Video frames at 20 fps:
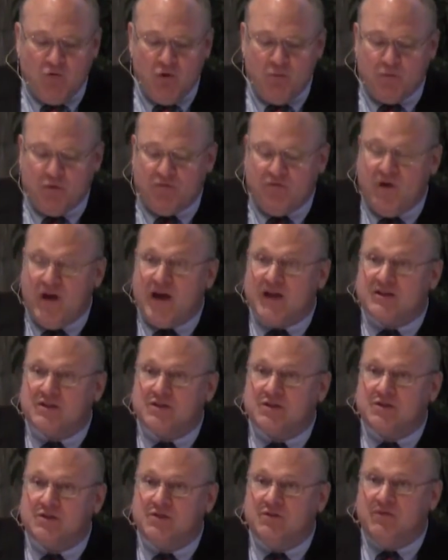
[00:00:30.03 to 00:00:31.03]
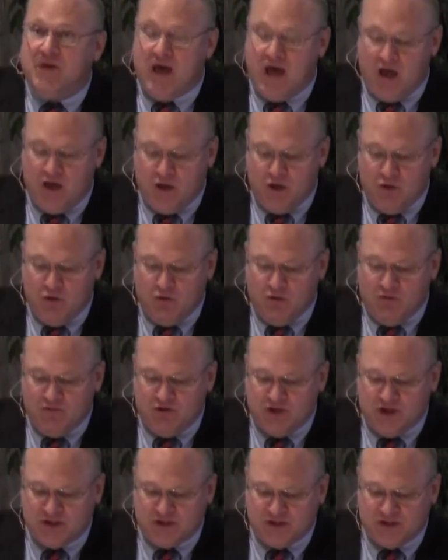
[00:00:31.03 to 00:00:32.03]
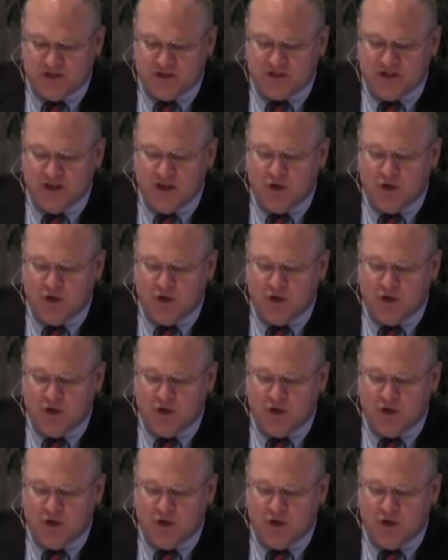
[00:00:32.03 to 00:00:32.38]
We profess the value of justice